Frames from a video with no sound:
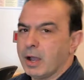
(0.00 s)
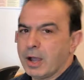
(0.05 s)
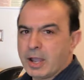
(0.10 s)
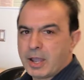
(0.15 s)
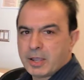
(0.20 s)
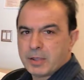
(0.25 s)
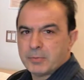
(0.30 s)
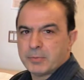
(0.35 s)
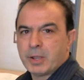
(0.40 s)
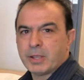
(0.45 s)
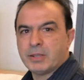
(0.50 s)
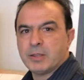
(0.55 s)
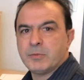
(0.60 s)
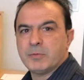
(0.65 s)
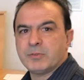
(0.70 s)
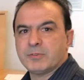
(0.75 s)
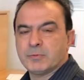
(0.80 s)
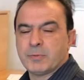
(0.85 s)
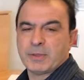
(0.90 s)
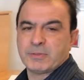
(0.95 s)
Hi, my
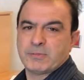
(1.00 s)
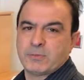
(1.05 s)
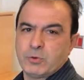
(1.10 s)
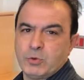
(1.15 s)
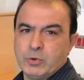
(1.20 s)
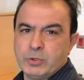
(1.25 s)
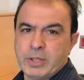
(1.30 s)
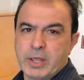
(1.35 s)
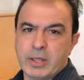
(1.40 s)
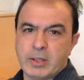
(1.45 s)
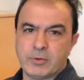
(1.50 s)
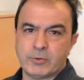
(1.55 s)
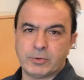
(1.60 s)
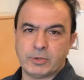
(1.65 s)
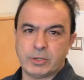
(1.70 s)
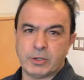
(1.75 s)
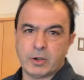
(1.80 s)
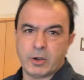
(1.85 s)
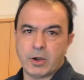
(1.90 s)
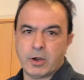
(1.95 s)
name is Masood and
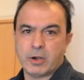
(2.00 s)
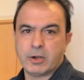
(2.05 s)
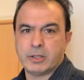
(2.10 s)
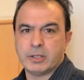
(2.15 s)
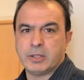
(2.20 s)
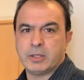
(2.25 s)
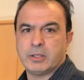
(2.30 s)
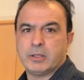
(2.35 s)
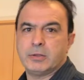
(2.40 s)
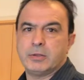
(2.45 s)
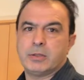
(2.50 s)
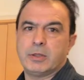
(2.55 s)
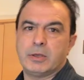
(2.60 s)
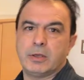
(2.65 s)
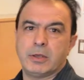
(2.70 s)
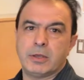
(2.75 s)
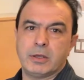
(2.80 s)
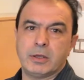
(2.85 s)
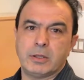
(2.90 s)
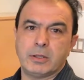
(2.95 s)
we are in
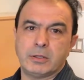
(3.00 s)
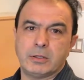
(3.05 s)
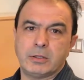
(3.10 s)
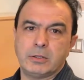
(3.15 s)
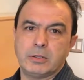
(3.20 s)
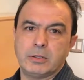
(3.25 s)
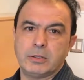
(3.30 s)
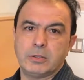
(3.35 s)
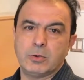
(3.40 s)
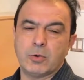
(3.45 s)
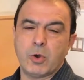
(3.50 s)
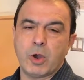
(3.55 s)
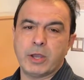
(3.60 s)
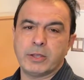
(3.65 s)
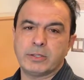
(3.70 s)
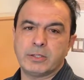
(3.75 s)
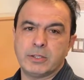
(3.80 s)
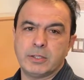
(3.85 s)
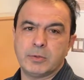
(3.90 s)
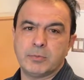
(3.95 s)

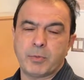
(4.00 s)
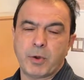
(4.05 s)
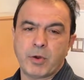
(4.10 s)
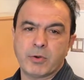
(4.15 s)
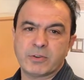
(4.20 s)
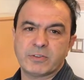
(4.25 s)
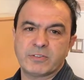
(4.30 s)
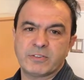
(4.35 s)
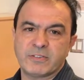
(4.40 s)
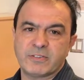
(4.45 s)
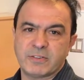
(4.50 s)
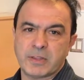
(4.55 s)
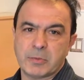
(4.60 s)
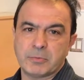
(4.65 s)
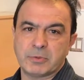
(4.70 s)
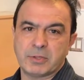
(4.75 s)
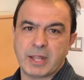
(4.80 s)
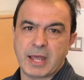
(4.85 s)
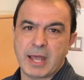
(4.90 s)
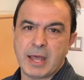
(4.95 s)
UIT Power
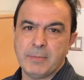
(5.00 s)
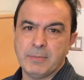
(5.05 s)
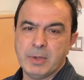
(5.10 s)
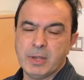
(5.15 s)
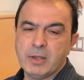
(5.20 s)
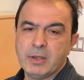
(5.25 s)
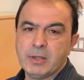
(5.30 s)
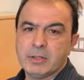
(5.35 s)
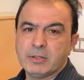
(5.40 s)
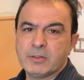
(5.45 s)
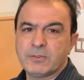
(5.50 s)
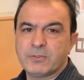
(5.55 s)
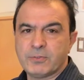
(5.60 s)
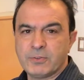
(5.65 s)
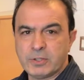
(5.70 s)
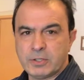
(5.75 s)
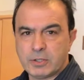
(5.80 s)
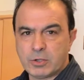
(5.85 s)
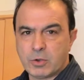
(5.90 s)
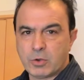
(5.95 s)
Systems Lab. This
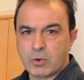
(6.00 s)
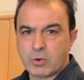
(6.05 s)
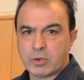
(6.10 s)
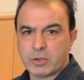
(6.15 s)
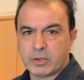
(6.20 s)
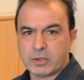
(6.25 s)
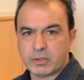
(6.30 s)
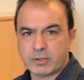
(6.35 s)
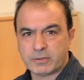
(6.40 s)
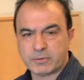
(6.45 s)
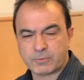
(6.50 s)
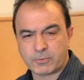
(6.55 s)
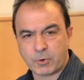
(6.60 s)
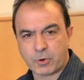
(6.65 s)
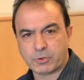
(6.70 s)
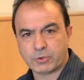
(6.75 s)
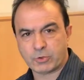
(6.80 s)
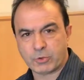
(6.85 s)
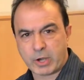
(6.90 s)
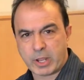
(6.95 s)
video is
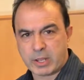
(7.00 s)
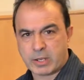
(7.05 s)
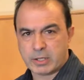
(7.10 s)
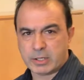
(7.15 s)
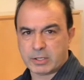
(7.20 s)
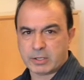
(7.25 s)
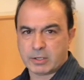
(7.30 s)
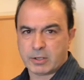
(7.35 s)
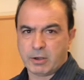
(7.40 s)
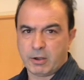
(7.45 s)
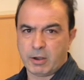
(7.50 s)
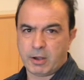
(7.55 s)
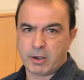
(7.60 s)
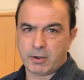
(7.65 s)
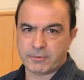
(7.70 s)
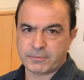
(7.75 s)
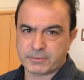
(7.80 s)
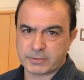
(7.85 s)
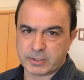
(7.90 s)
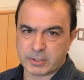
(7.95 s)
for training
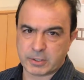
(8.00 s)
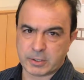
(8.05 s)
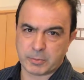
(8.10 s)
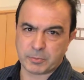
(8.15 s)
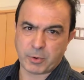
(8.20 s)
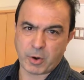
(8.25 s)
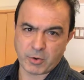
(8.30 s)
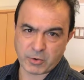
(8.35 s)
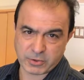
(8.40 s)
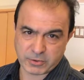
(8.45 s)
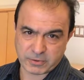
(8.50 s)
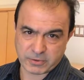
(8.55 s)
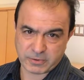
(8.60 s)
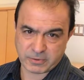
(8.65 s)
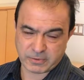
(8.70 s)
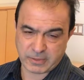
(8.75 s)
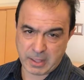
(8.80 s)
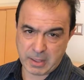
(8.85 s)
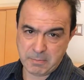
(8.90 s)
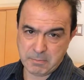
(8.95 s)
of the power
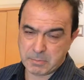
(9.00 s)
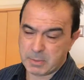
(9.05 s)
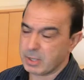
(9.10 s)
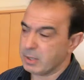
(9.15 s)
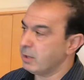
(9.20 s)
system.